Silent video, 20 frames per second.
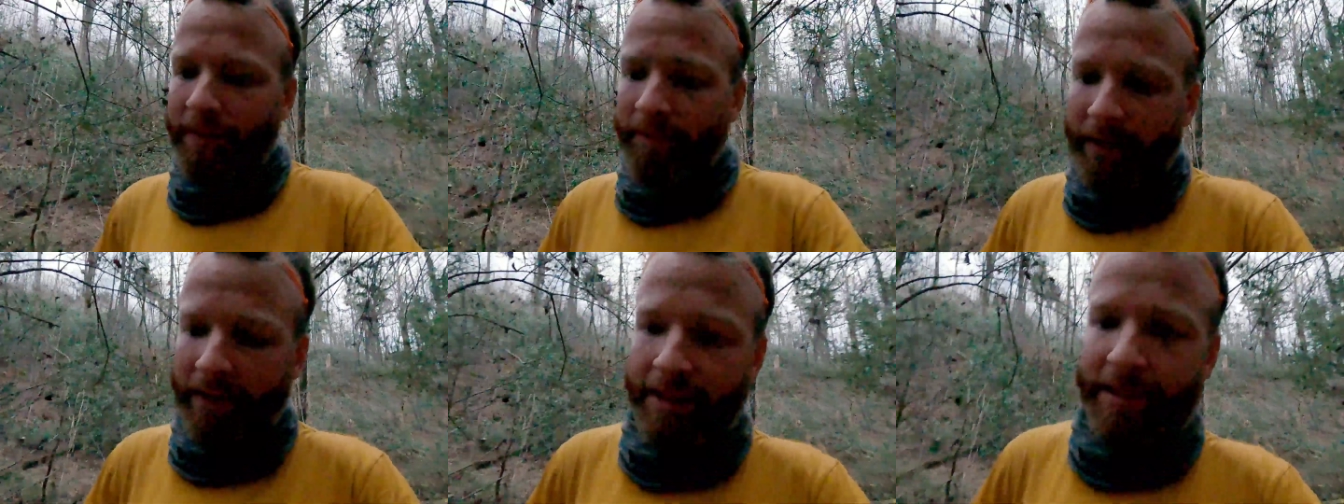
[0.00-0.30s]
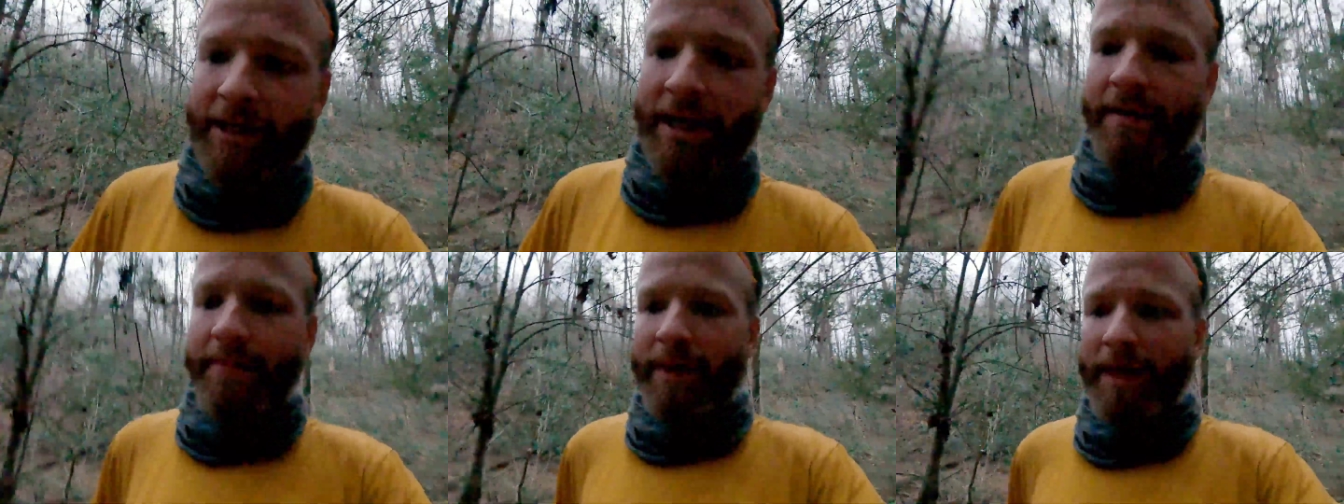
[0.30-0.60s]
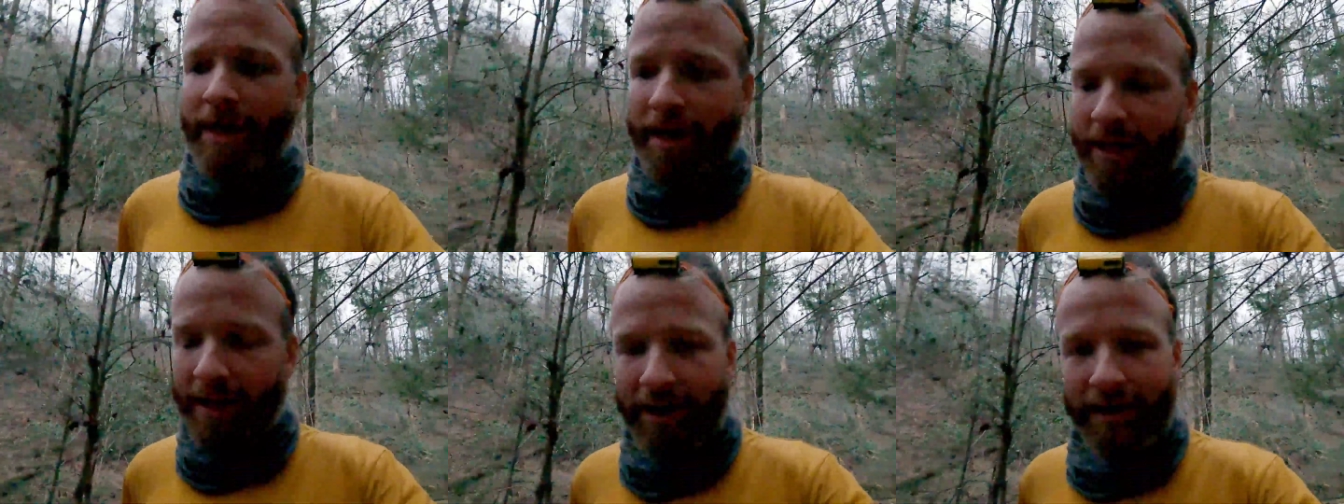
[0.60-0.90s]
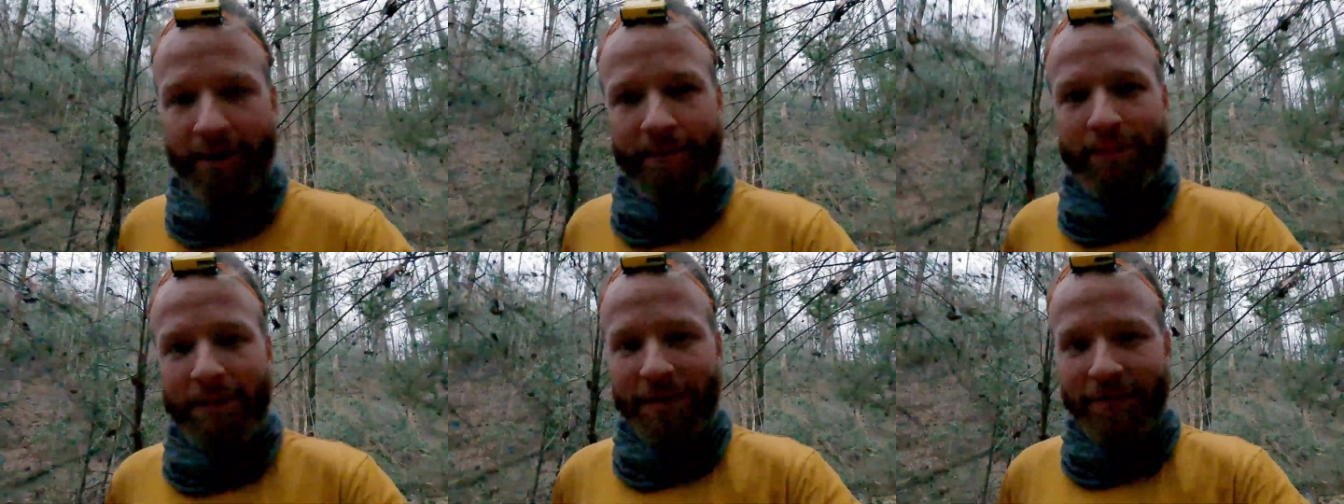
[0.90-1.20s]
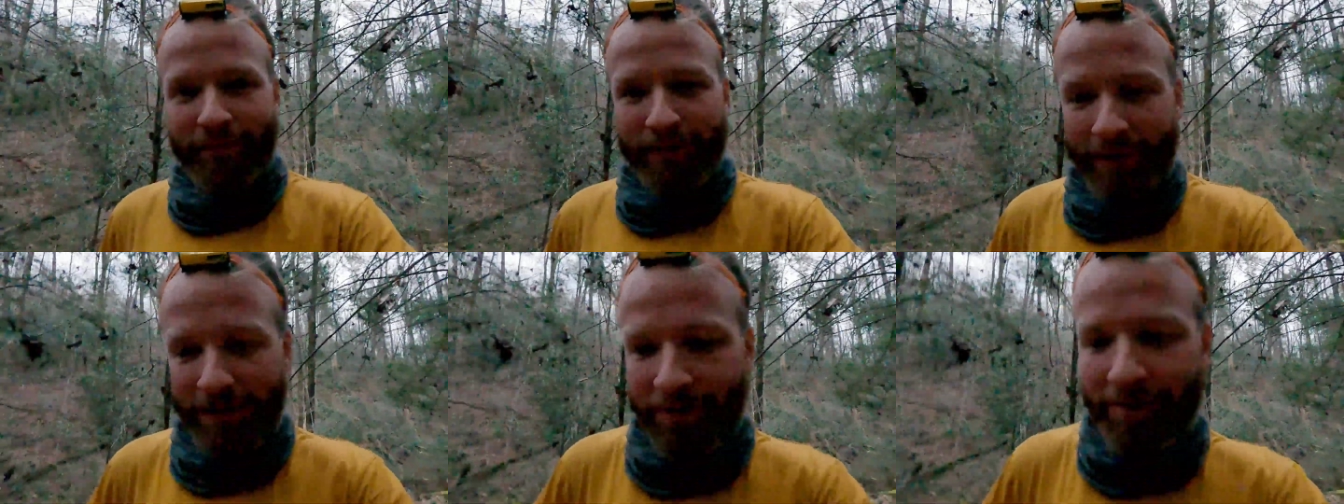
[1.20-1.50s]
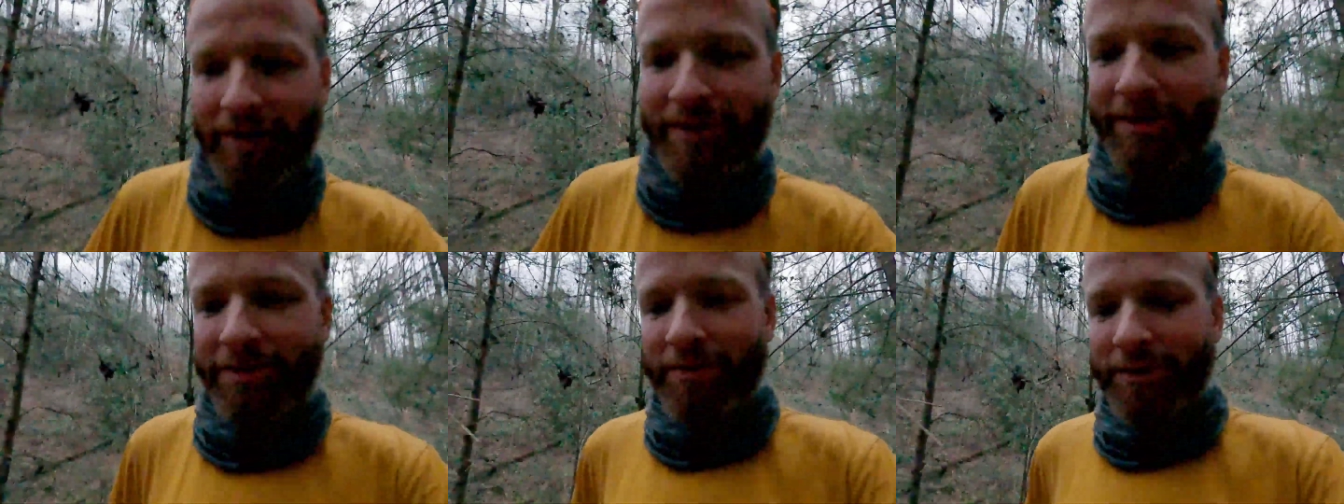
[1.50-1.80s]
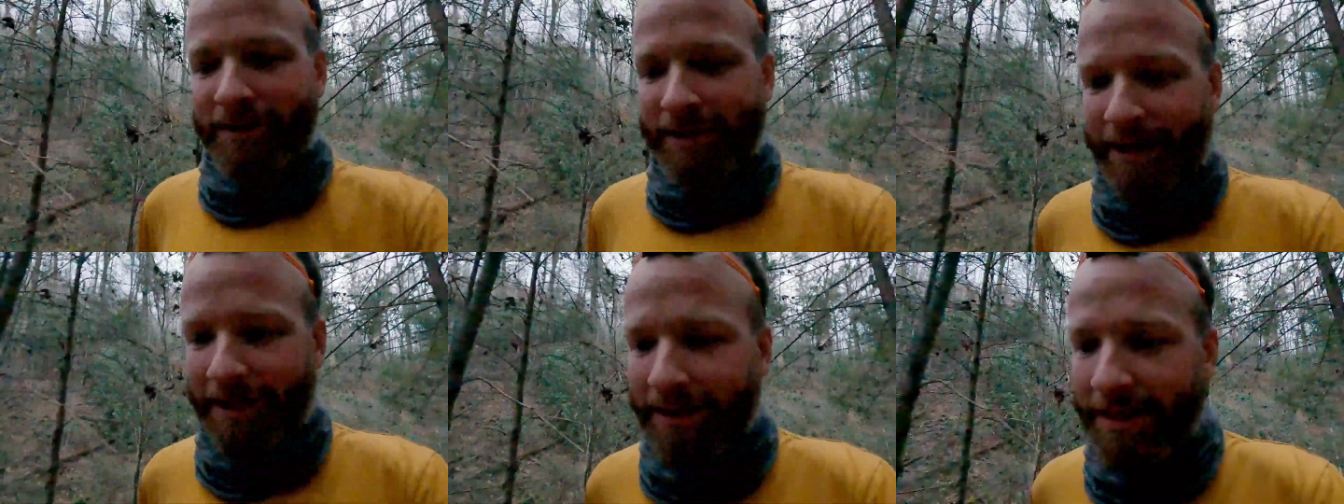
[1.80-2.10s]
I mean, by the time I edit up this video, I'll
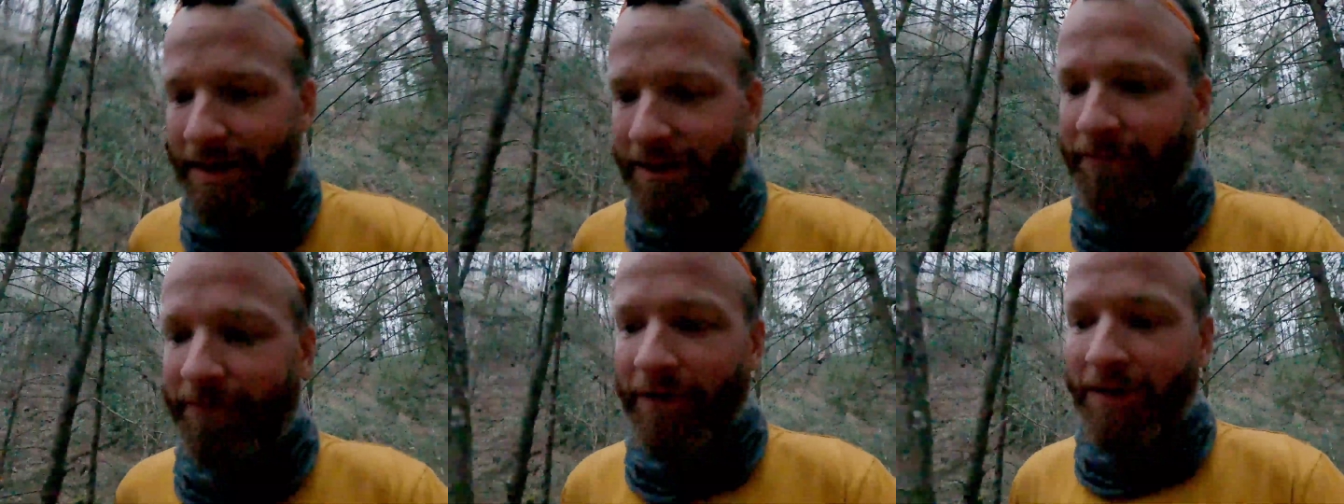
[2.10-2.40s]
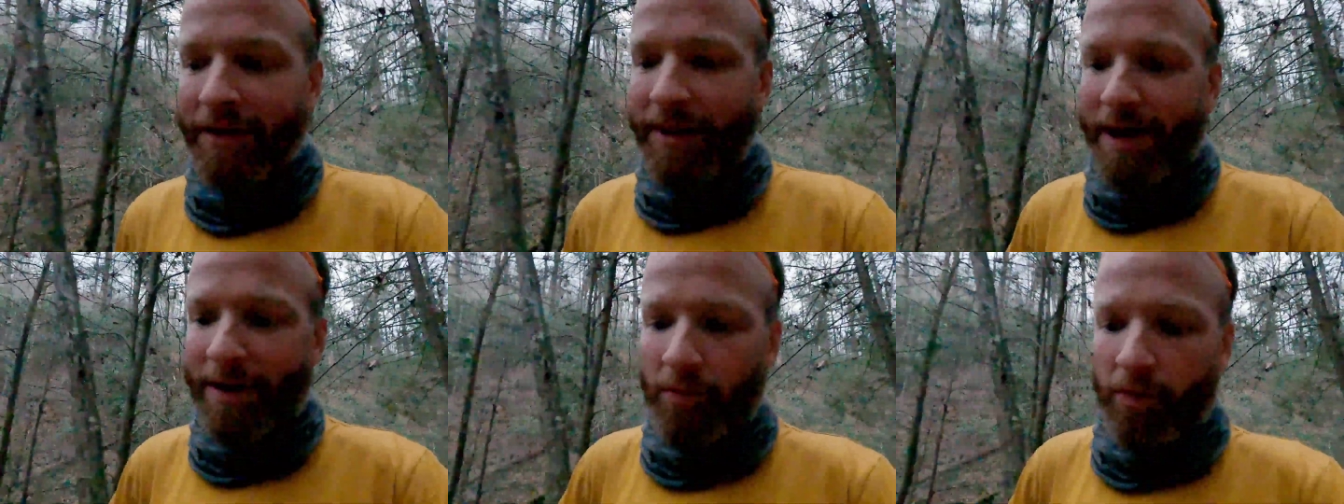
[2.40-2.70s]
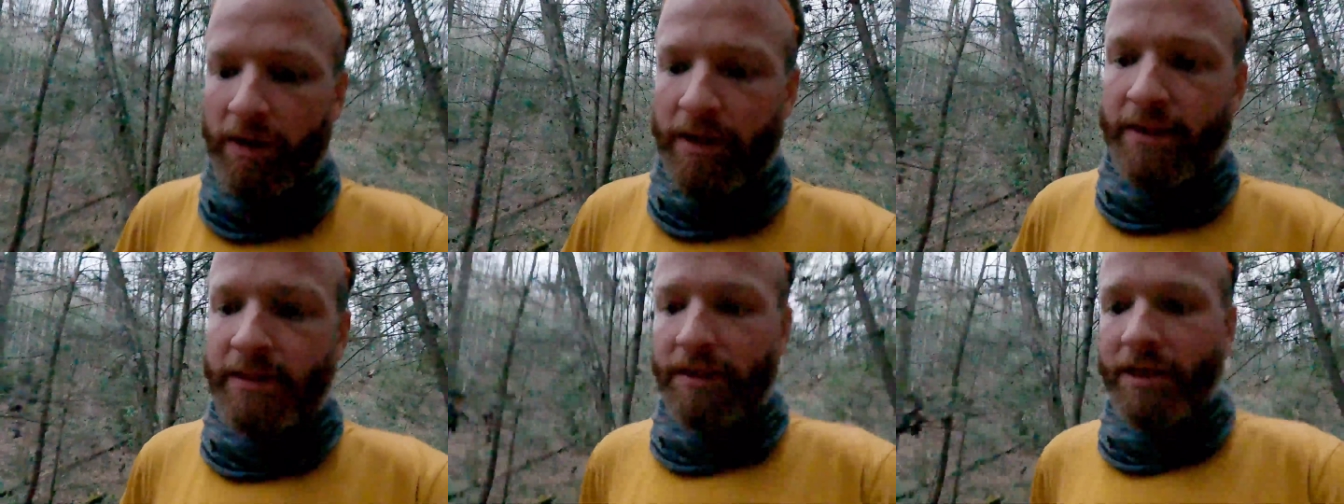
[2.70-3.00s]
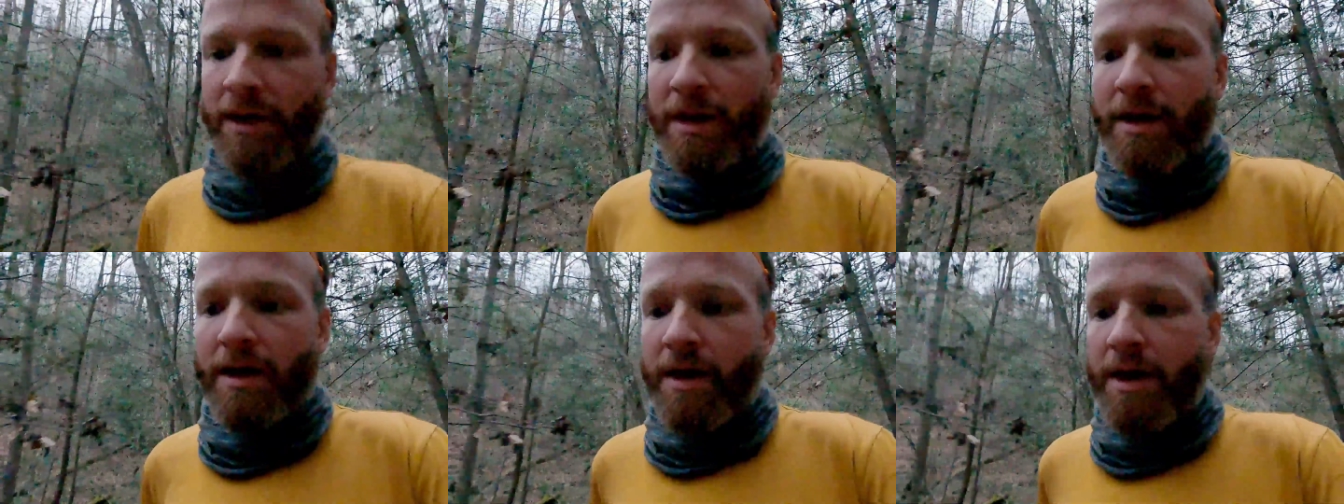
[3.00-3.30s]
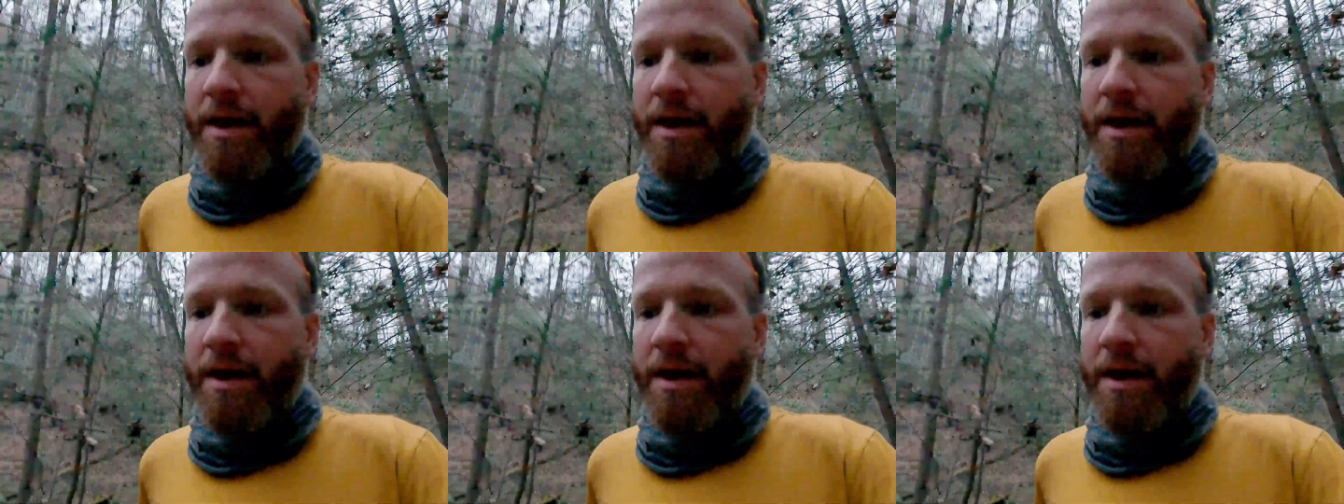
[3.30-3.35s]
know exactly how far that was.